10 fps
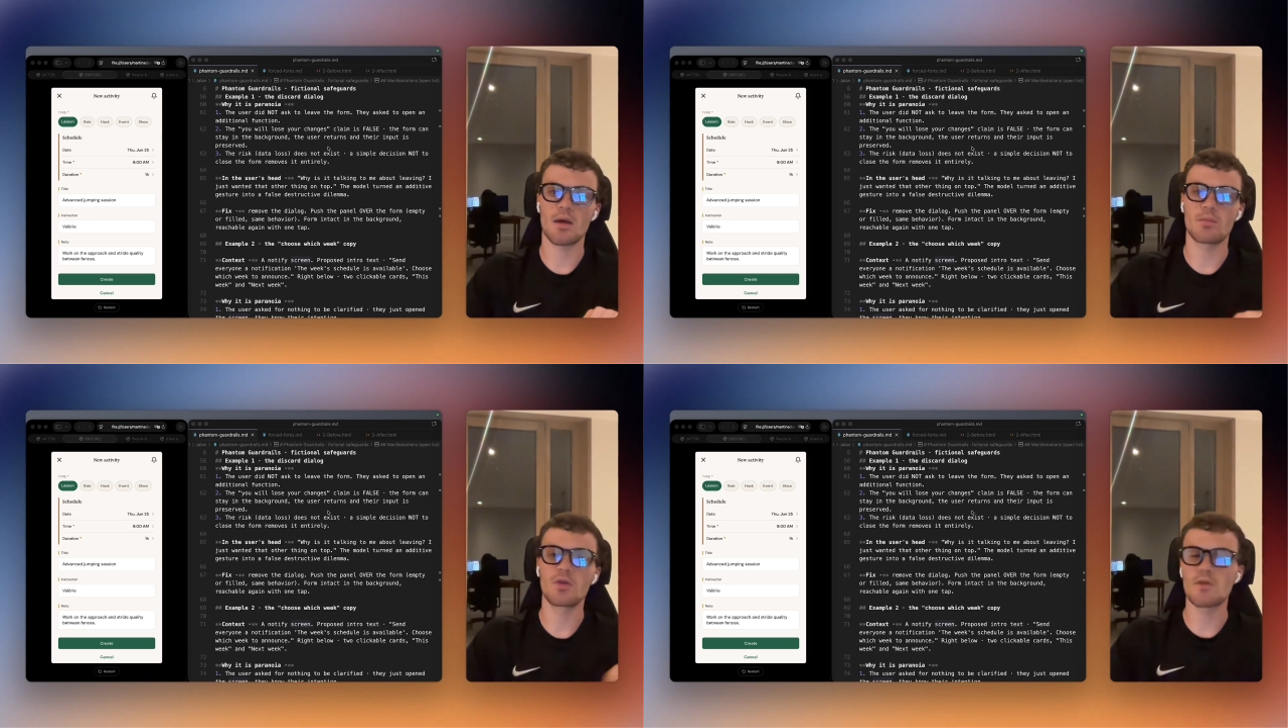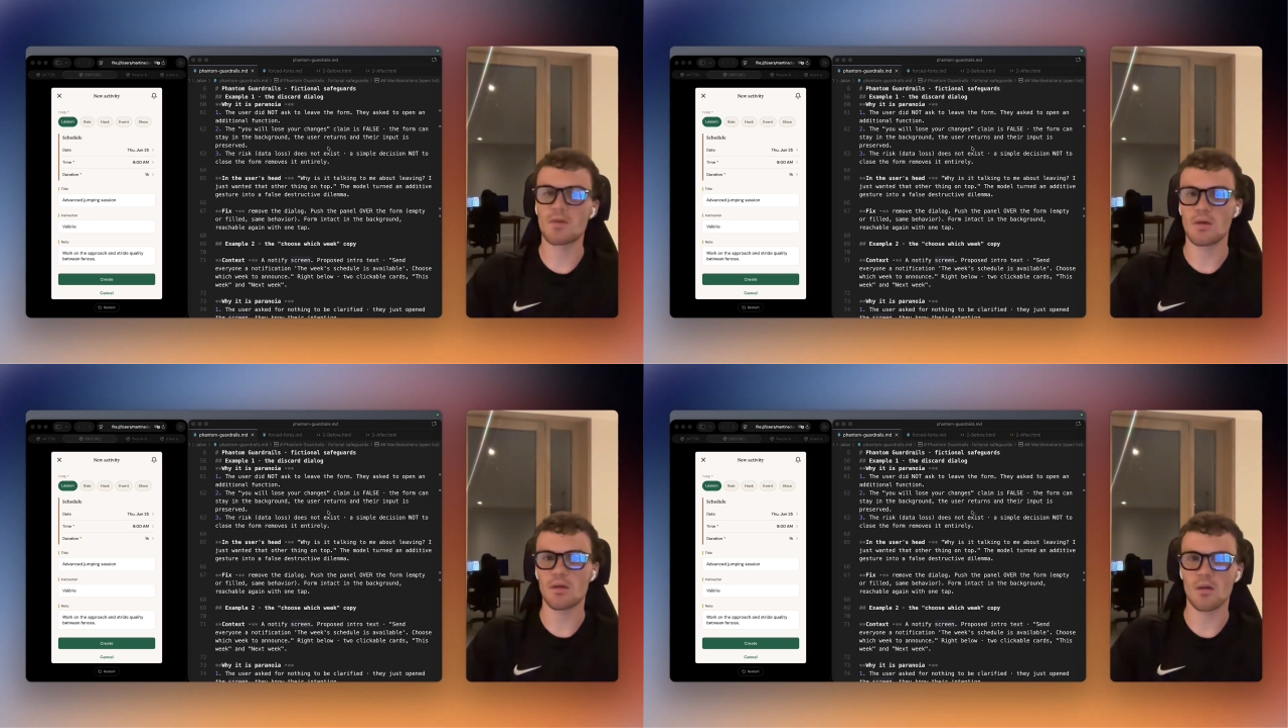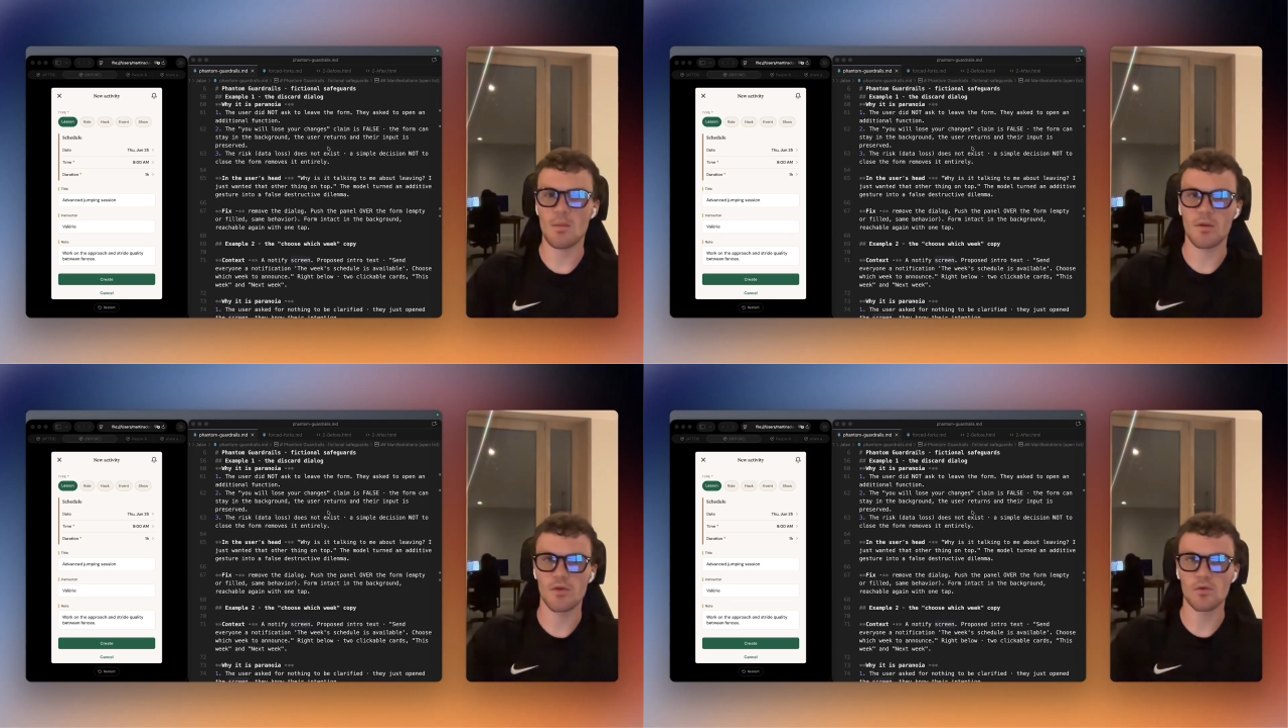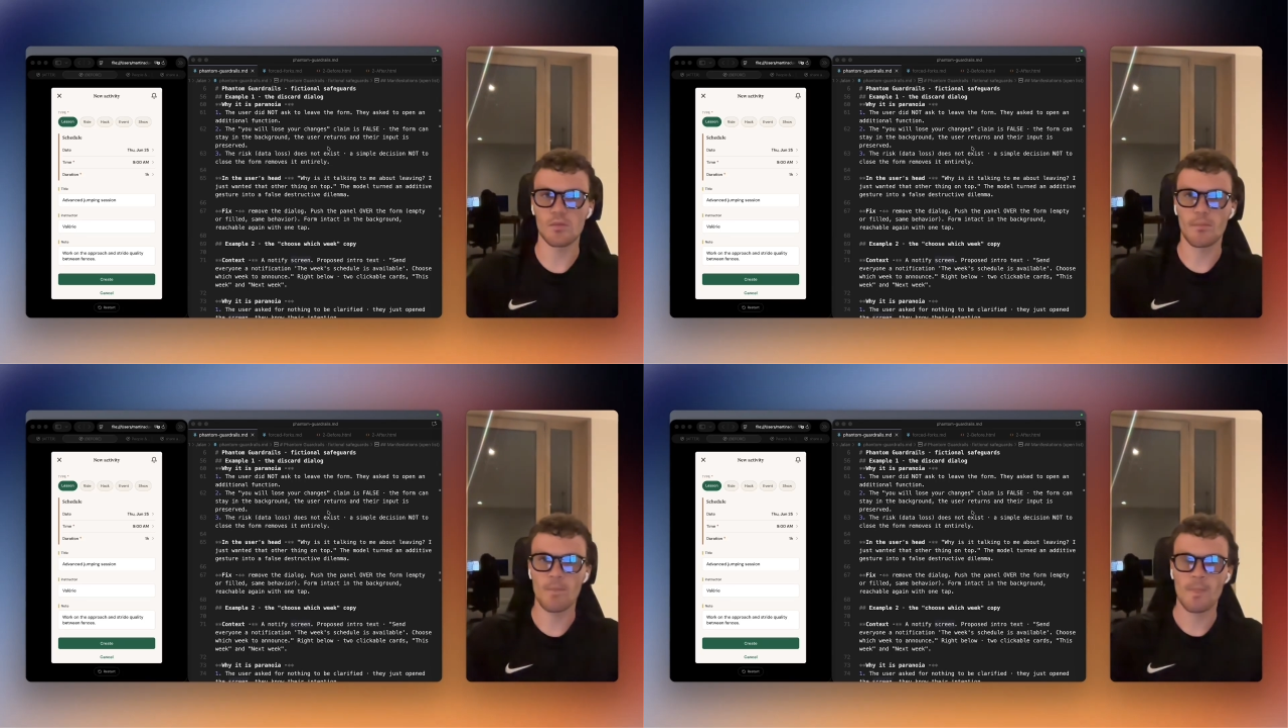noticing a pattern,
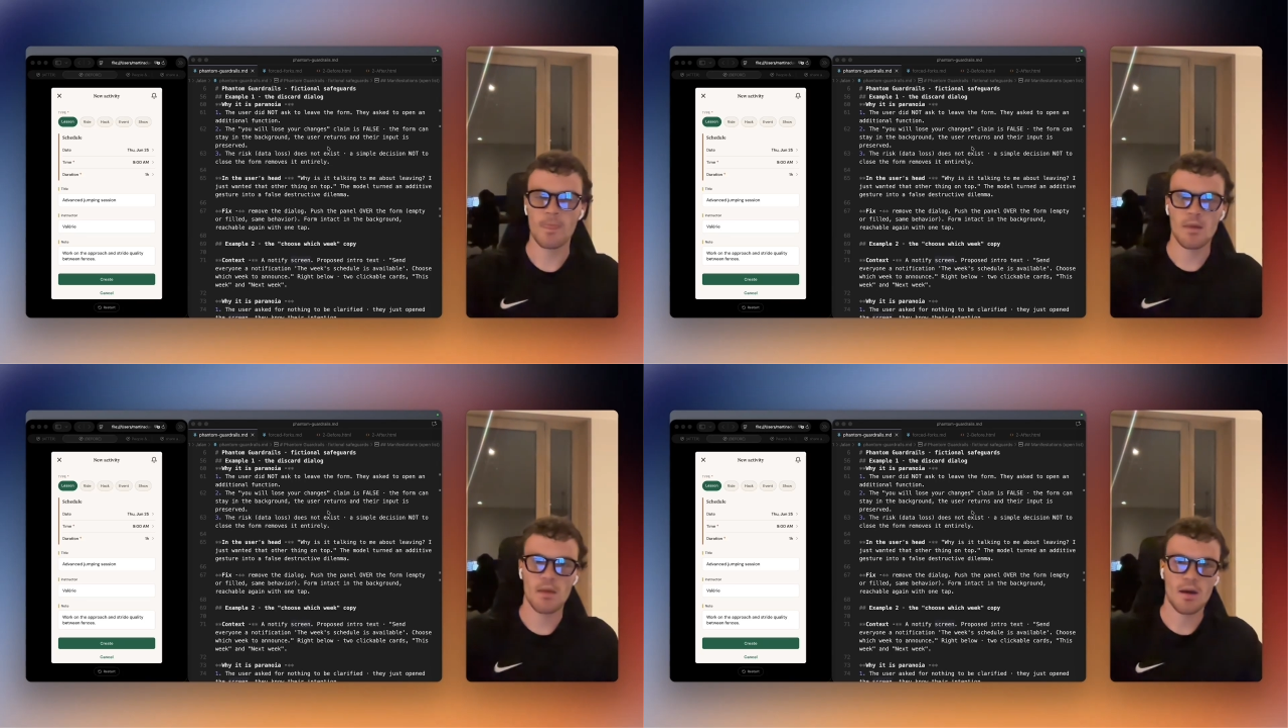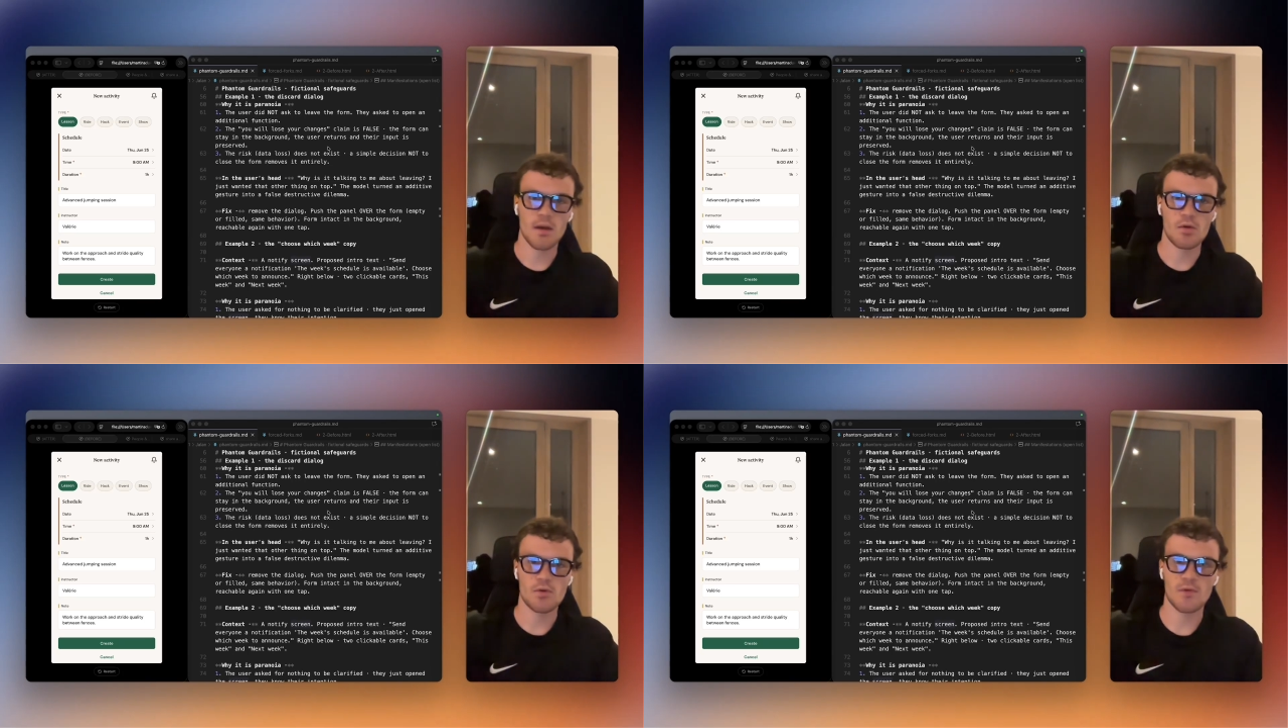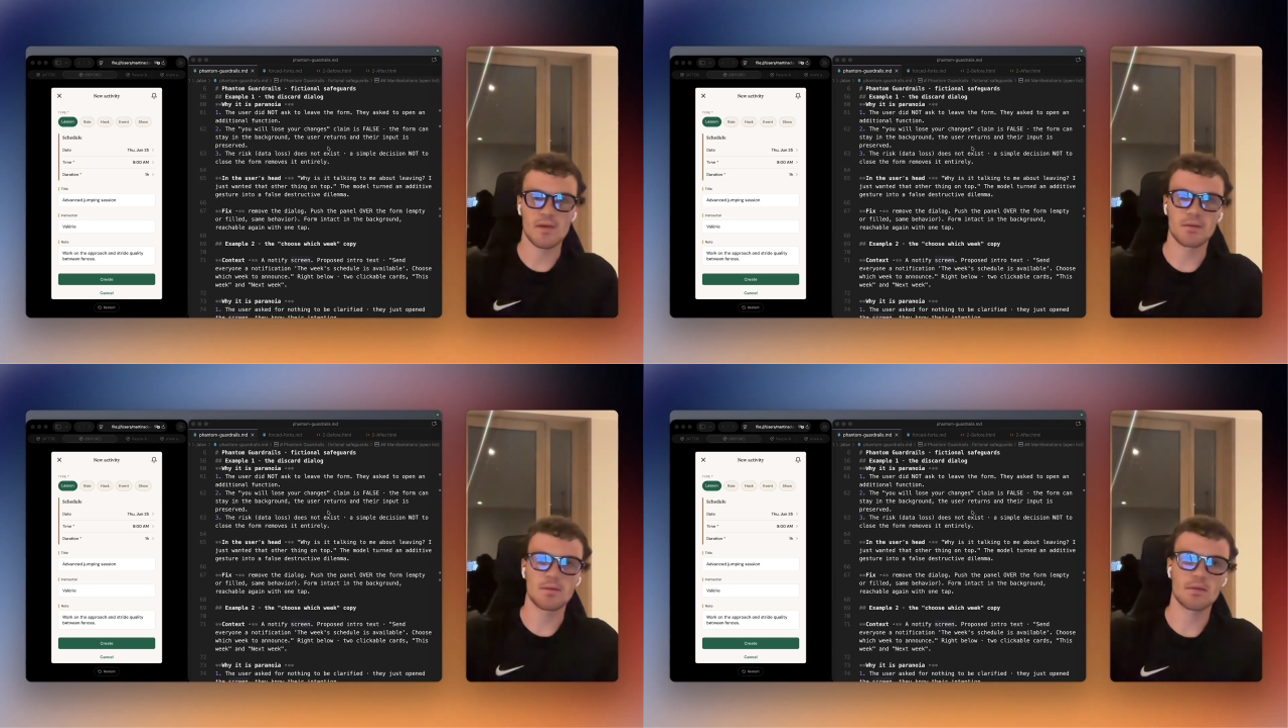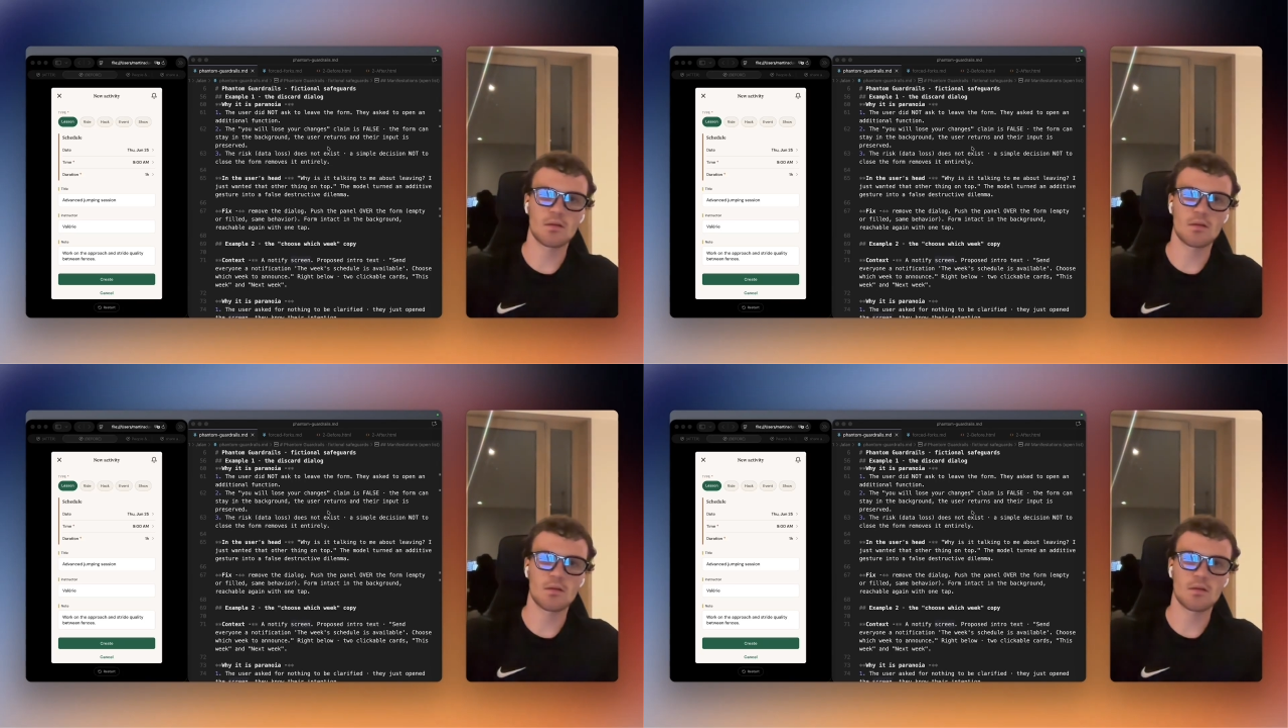I understand